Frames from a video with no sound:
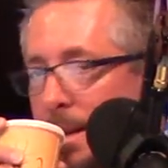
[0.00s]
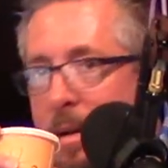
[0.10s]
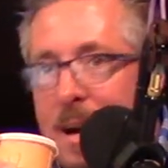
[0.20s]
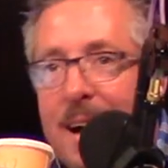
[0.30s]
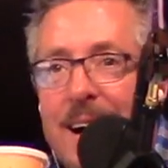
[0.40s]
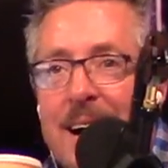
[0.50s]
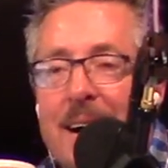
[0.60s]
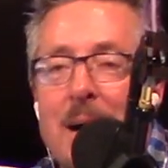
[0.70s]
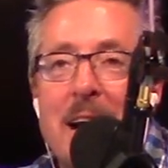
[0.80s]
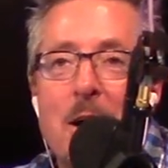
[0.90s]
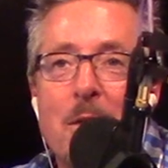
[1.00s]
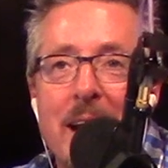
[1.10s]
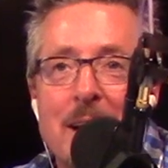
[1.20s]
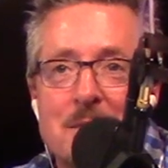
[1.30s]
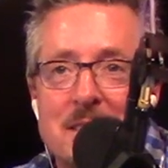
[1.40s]
I know
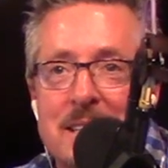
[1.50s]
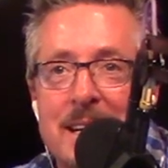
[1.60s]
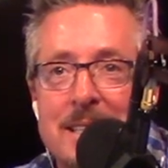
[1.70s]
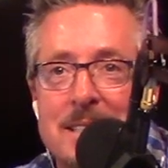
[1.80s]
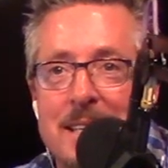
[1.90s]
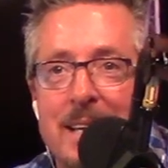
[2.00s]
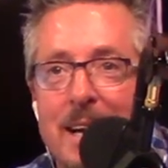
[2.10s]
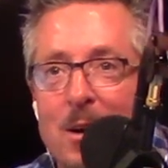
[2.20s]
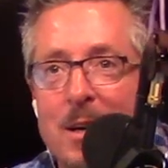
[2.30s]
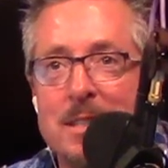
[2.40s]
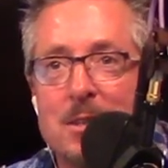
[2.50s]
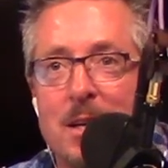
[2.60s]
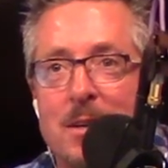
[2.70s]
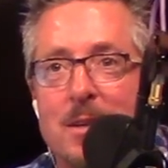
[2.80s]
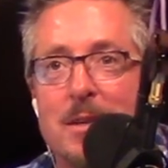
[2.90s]
they have sticks and they hurt each
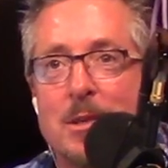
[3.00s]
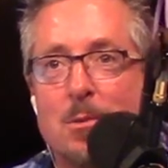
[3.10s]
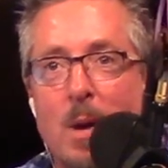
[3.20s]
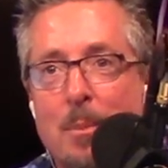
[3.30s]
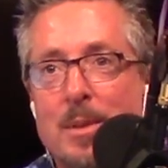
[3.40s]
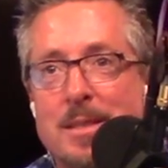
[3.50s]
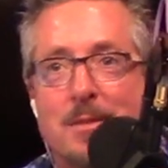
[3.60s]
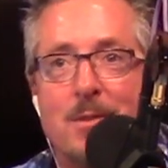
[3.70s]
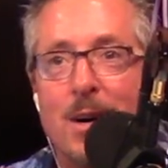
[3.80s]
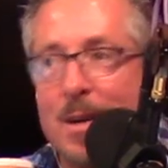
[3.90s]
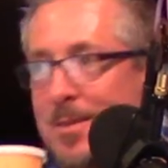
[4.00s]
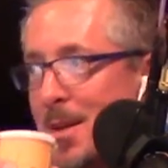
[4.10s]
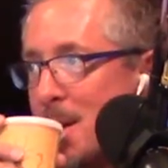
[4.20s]
other and there's weapons involved.